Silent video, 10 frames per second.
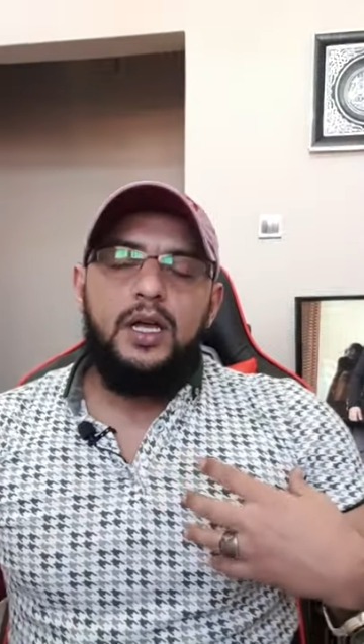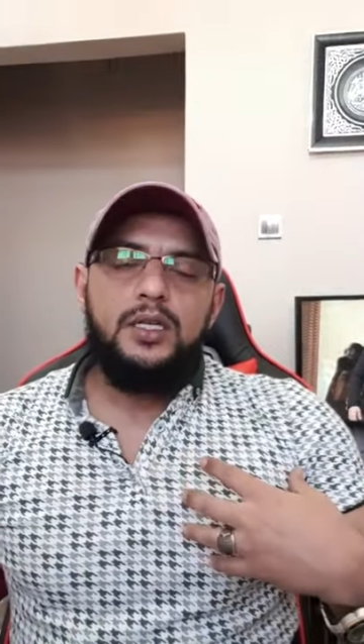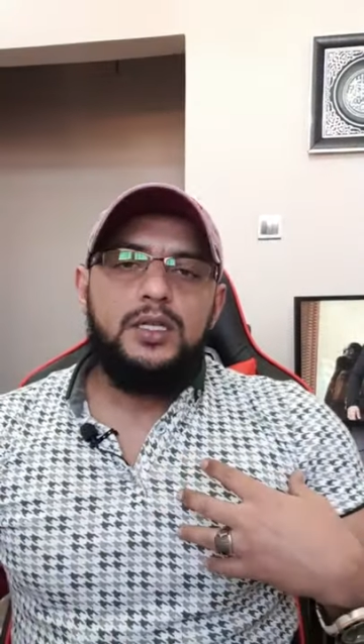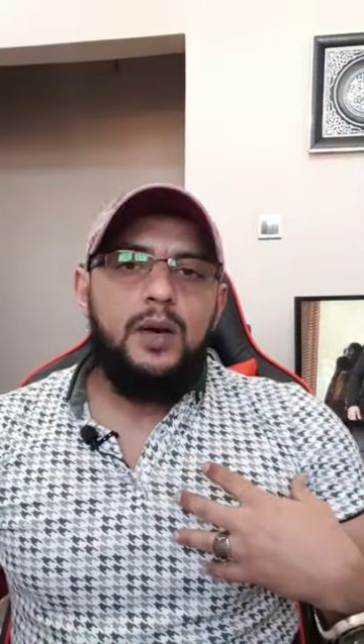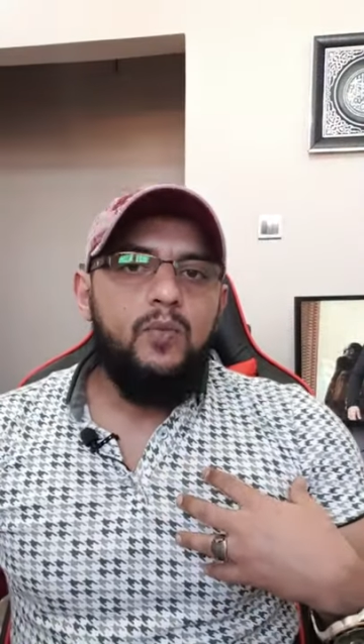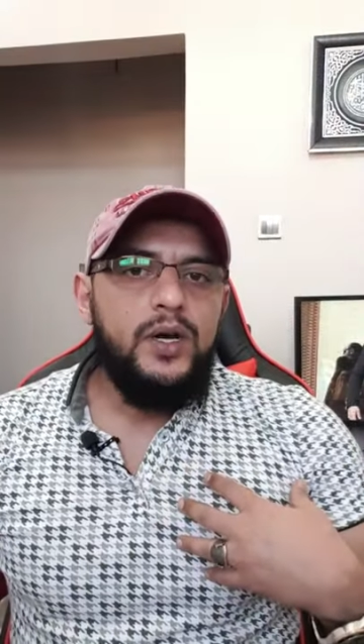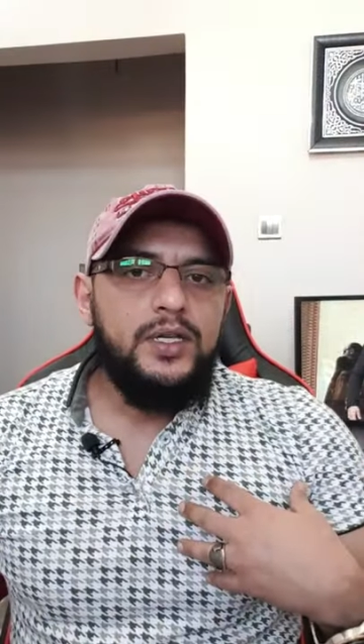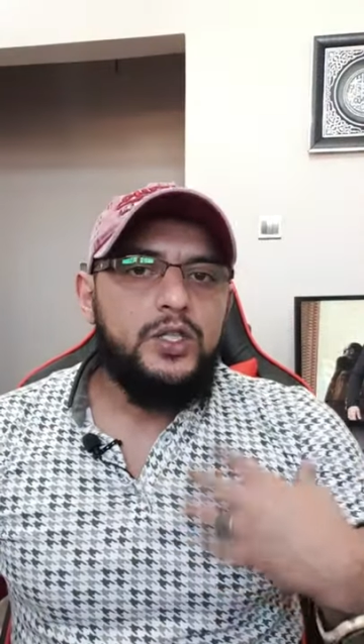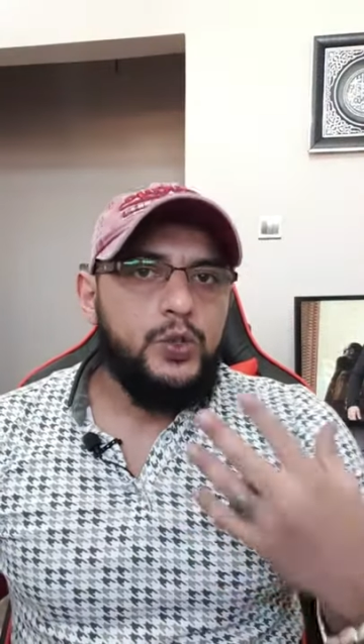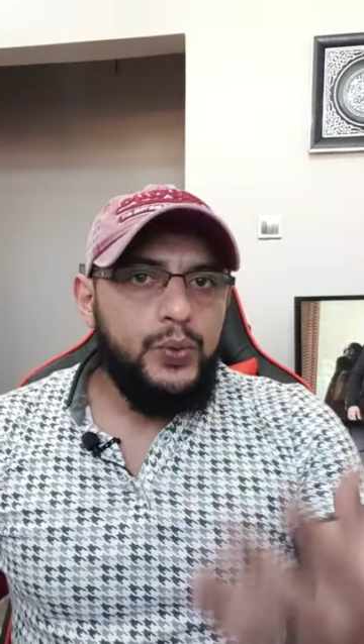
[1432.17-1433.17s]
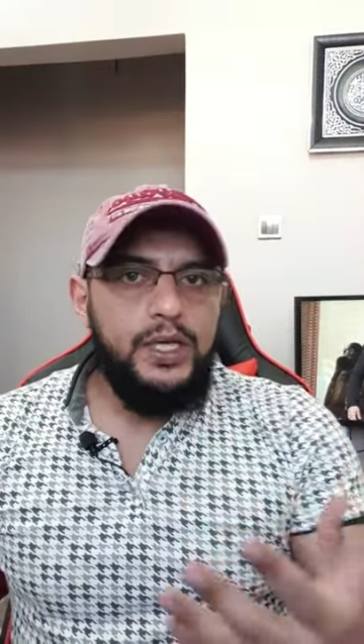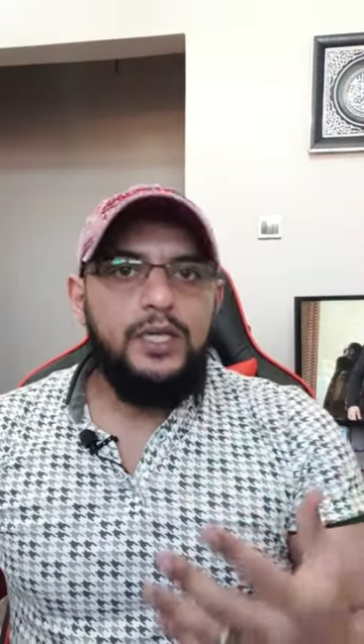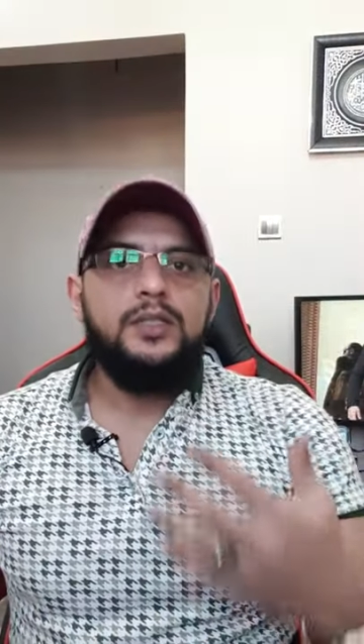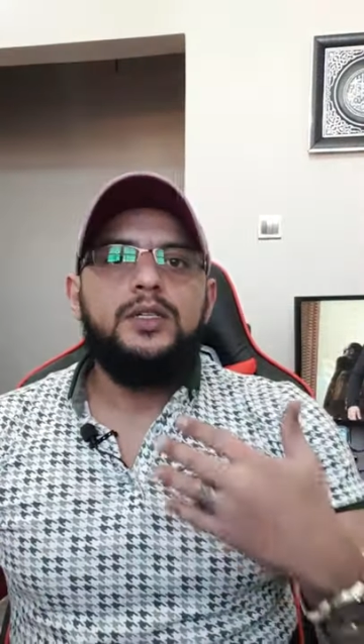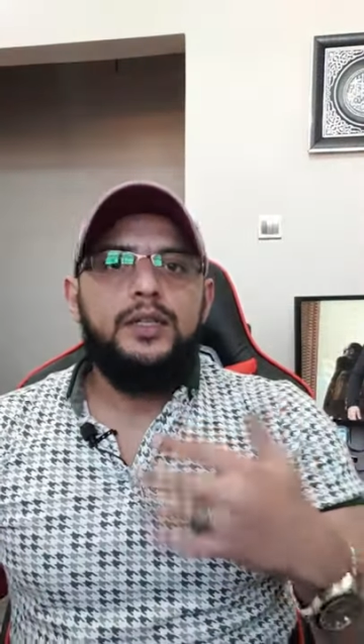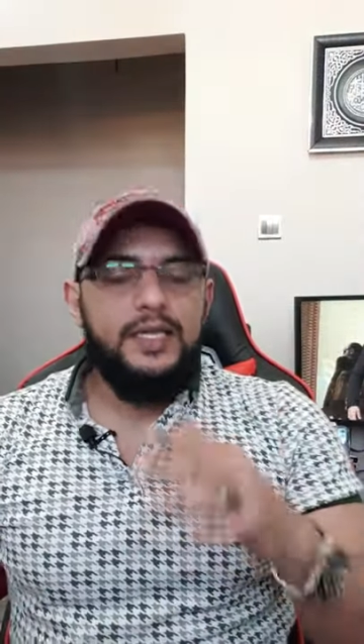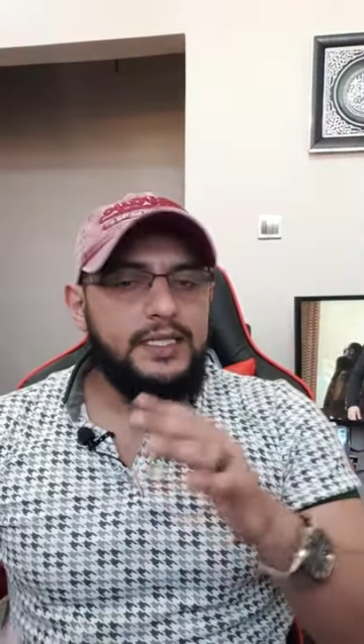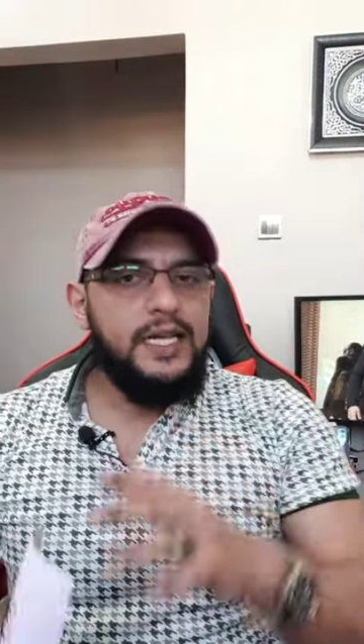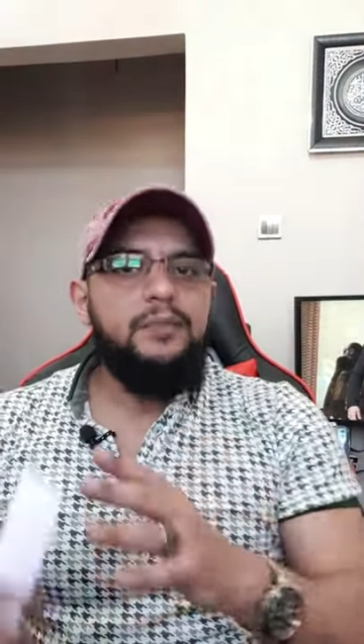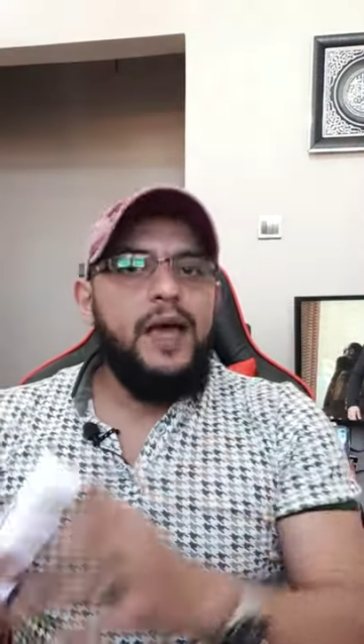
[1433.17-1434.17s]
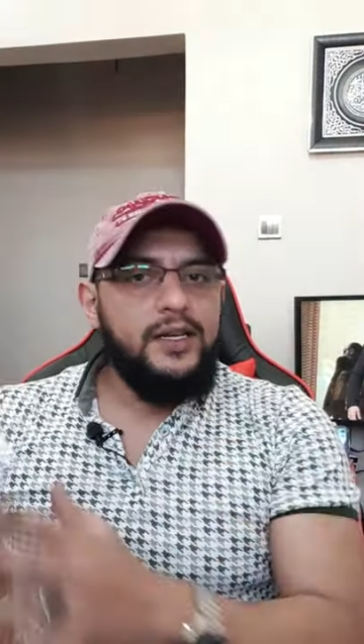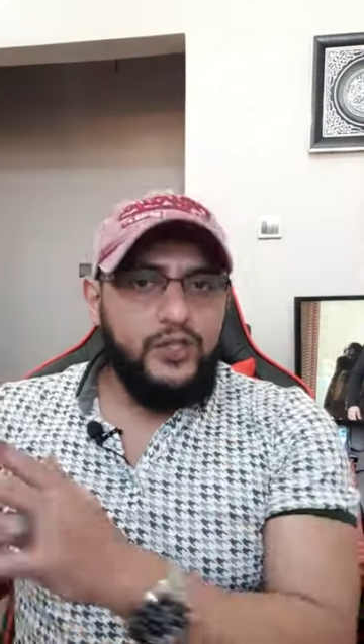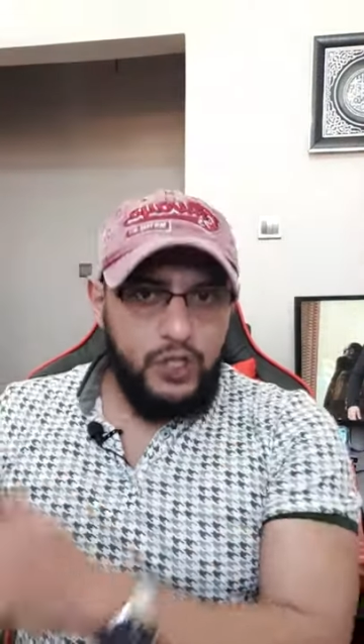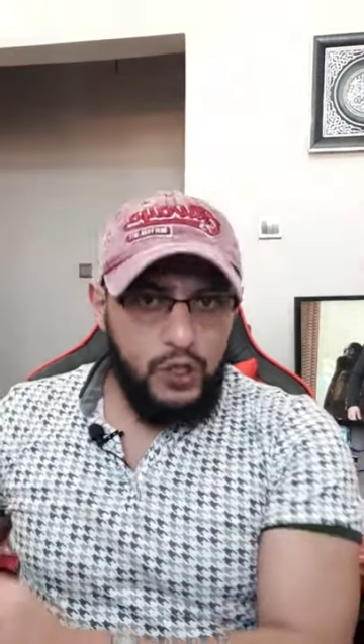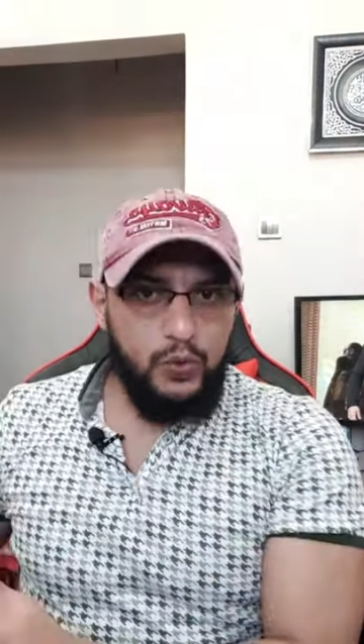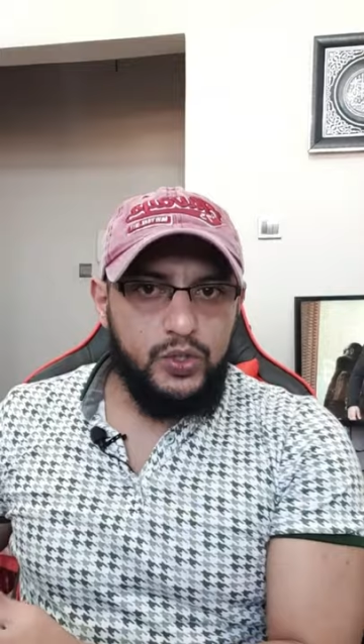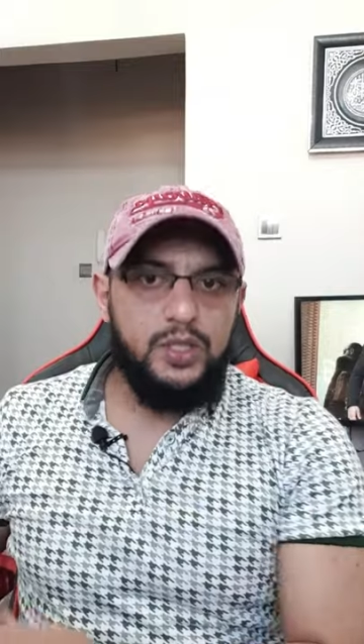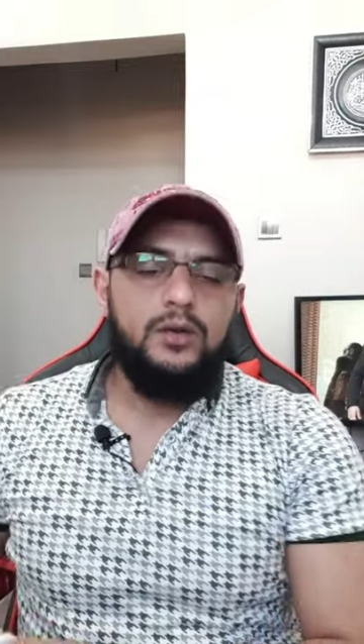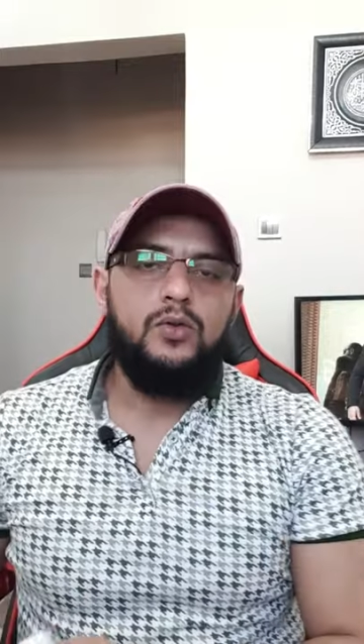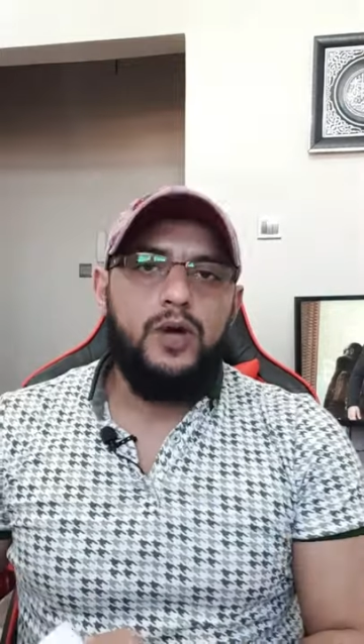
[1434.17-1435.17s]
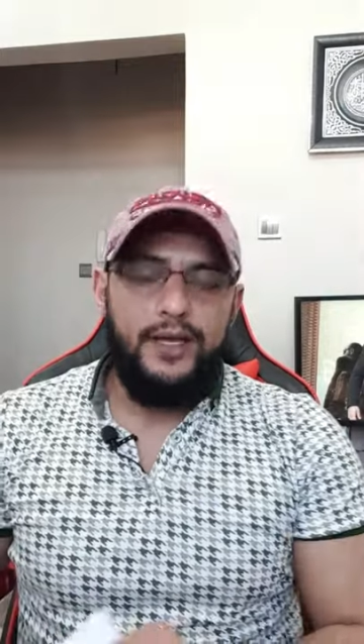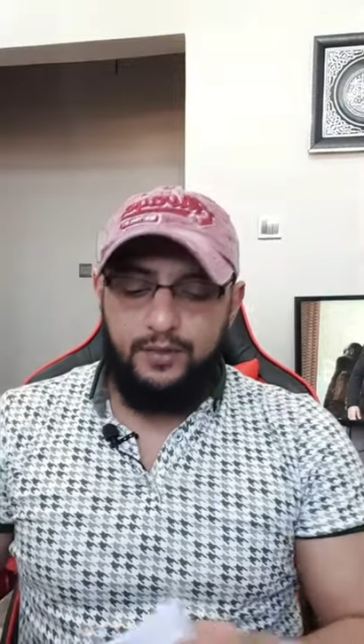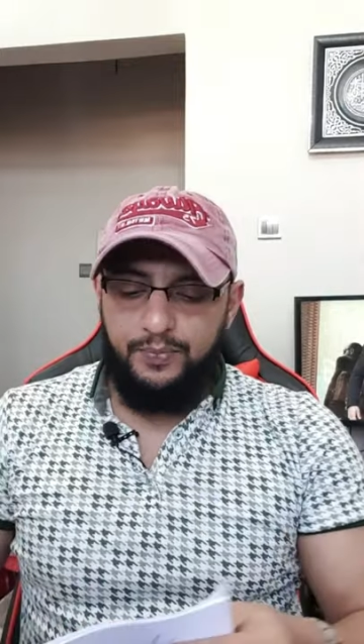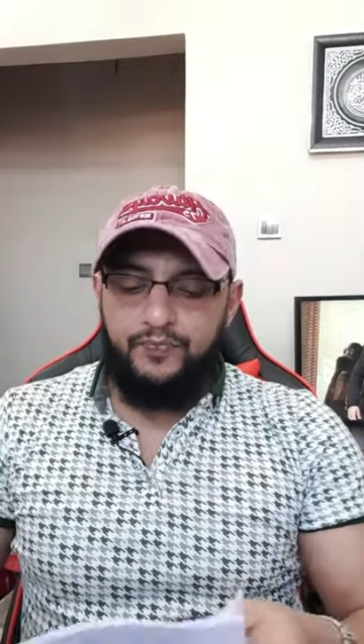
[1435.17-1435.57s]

Someone is sweet, the same as cute, right?